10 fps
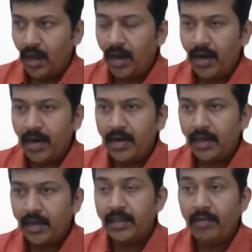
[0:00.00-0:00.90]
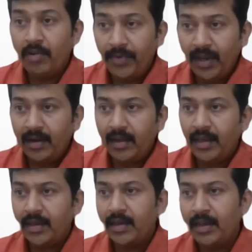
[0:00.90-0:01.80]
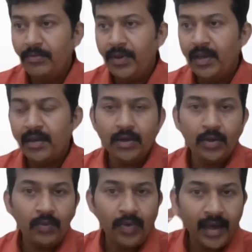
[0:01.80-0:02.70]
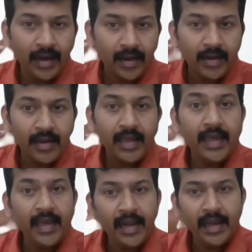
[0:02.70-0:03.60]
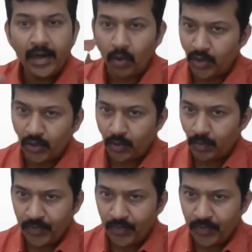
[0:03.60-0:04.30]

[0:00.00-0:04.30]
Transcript: and they will feel like inferior to wear a hearing aid also.